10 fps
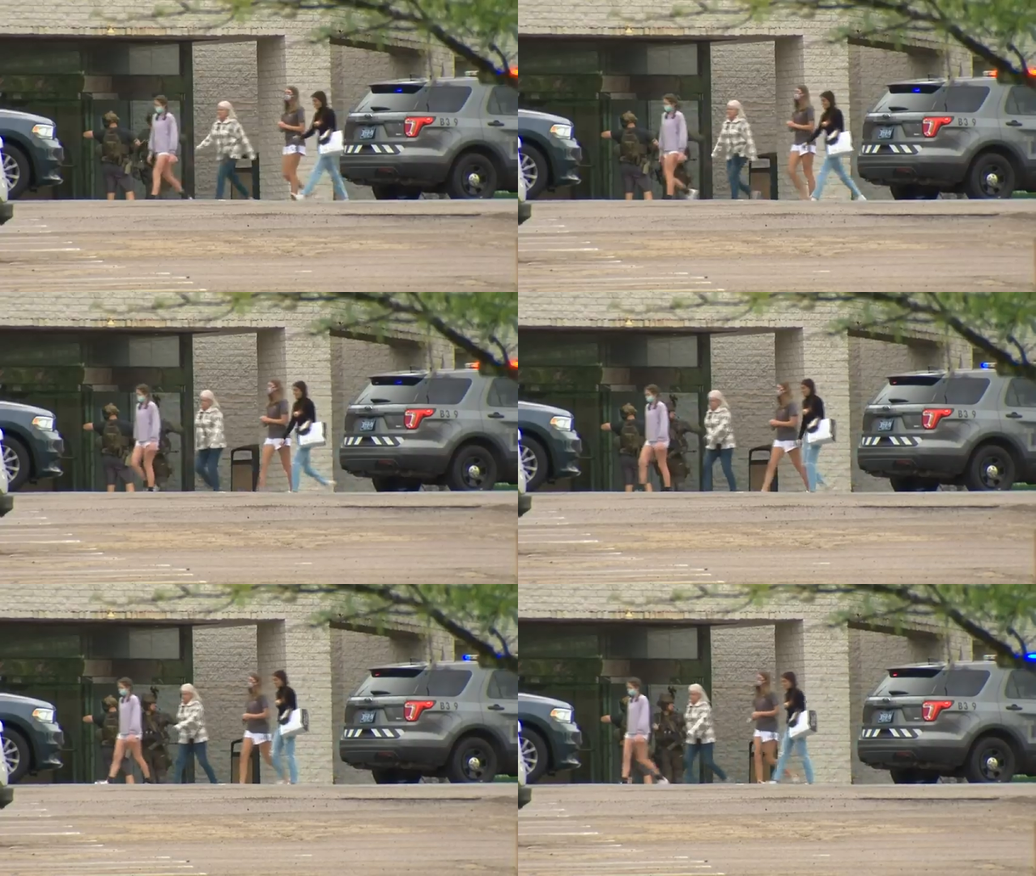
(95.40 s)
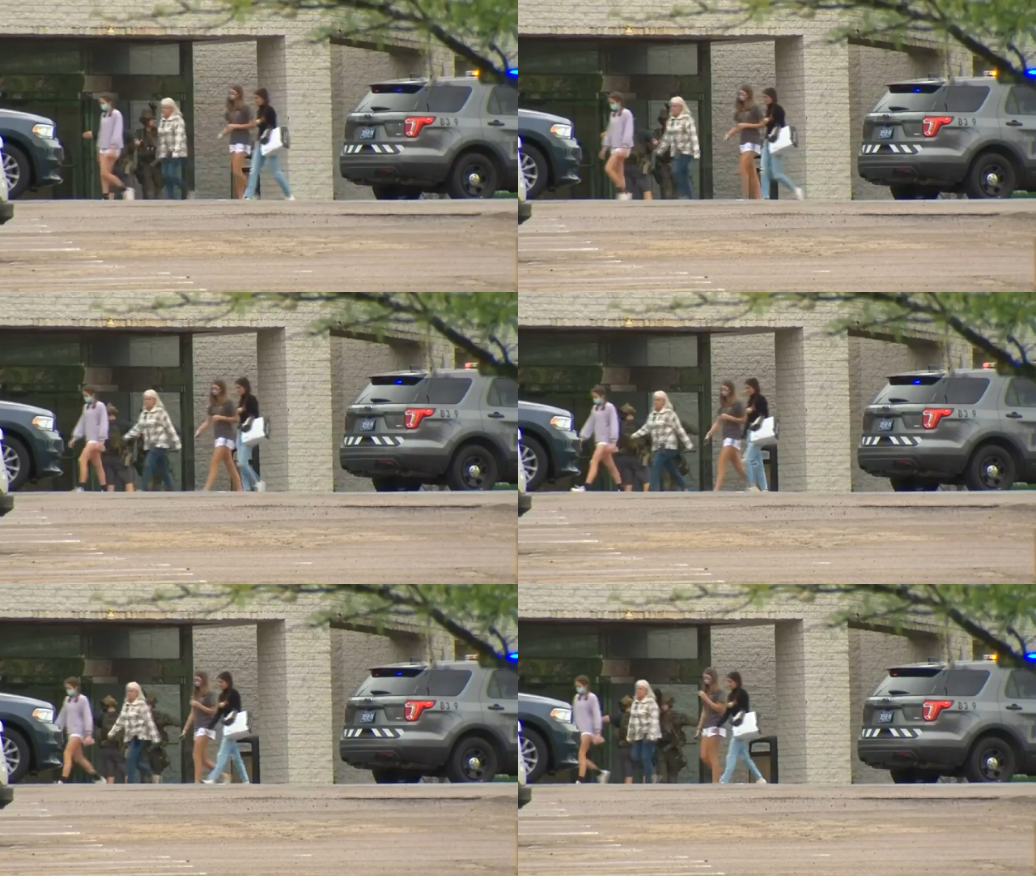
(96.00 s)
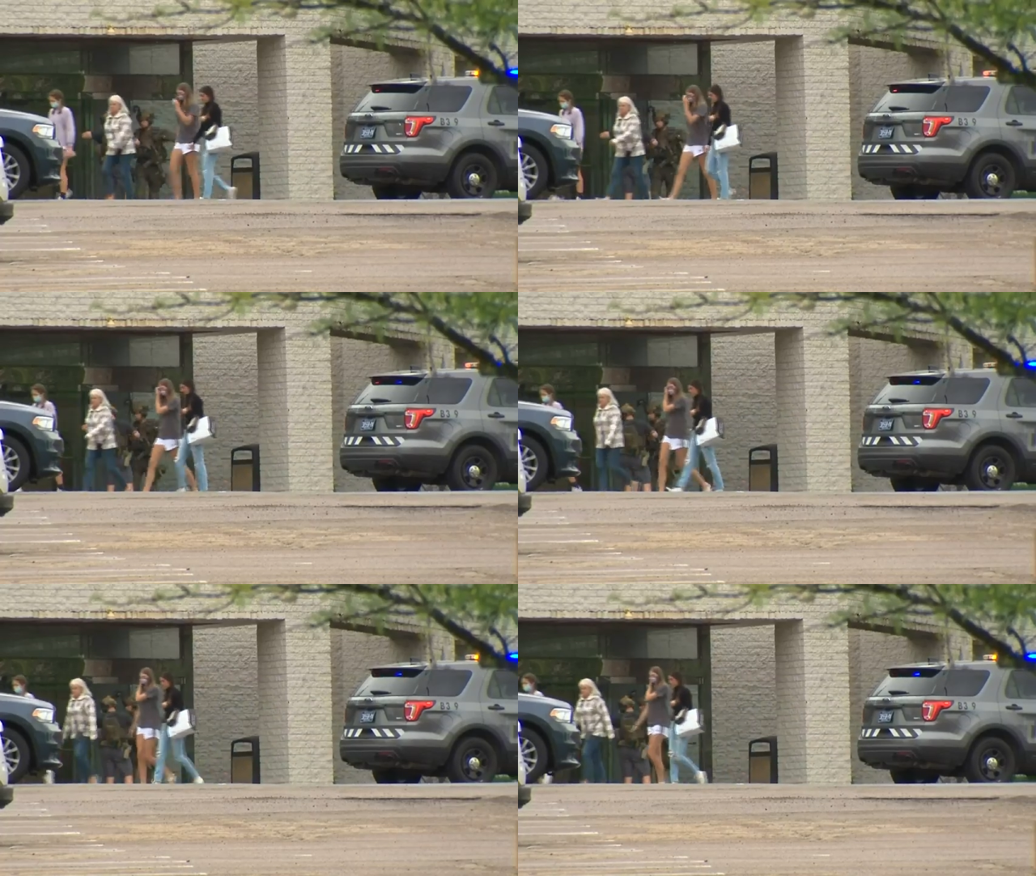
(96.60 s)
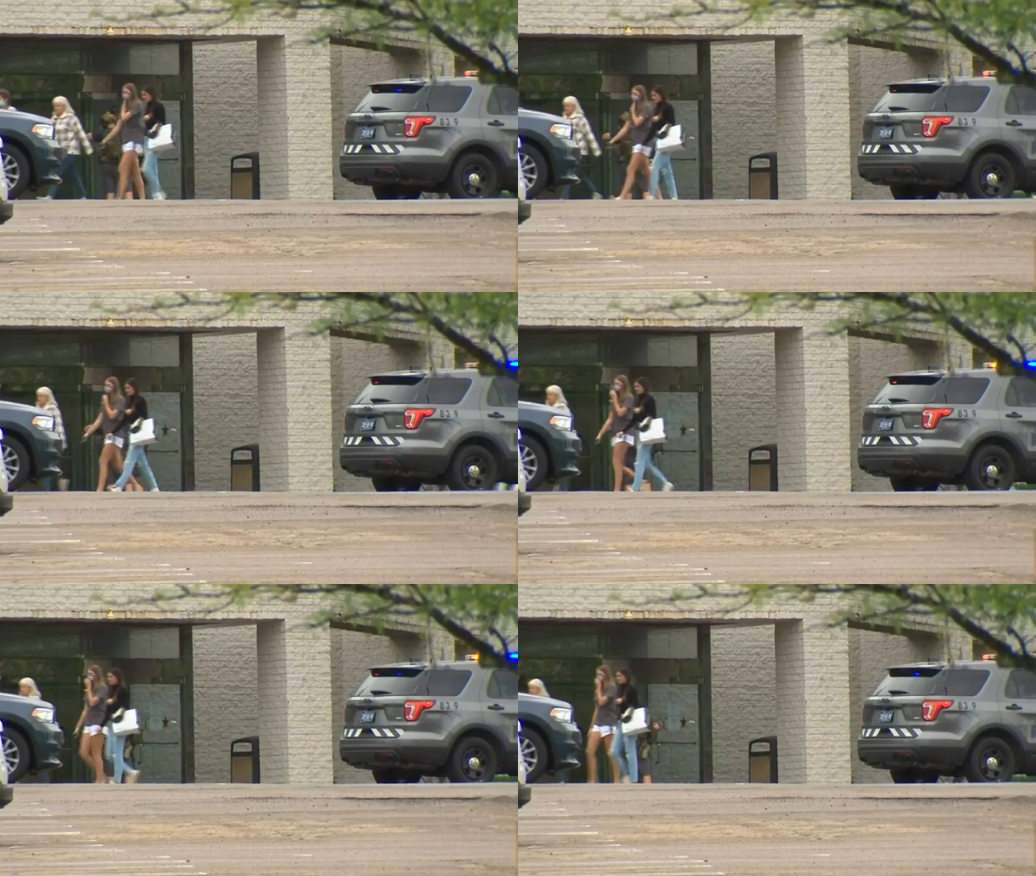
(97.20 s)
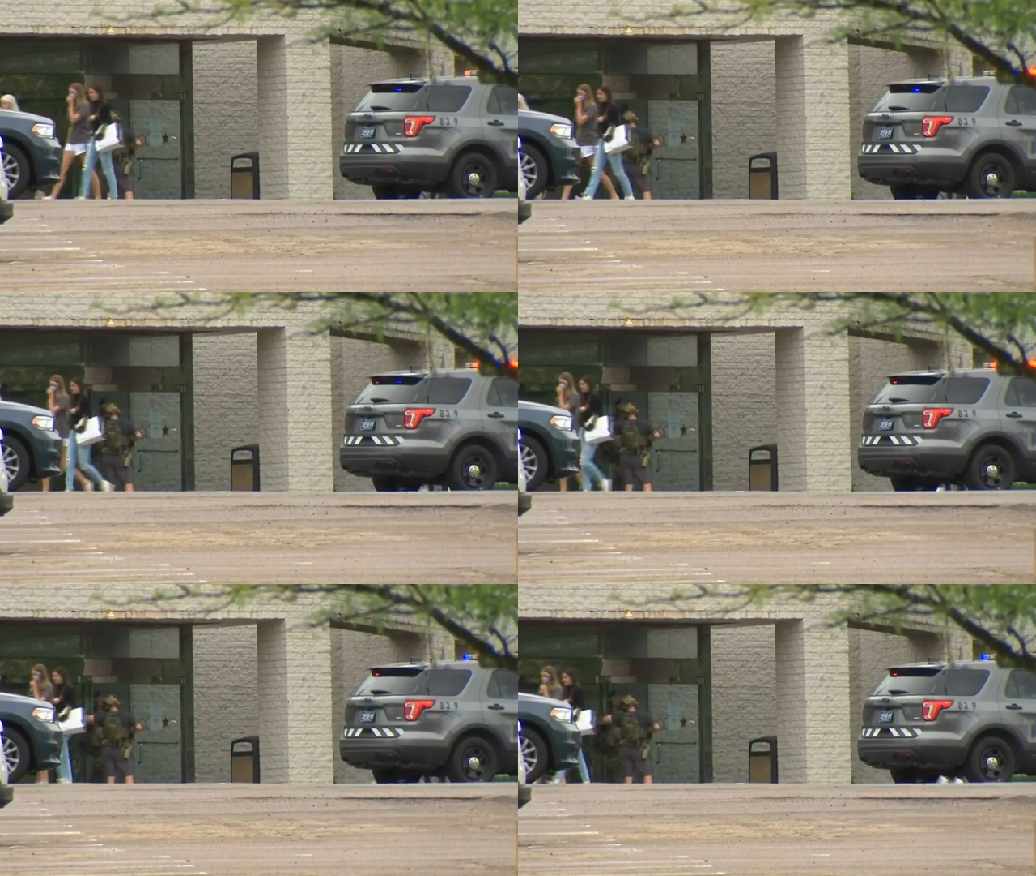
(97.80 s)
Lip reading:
Nobody's mouth can be seen.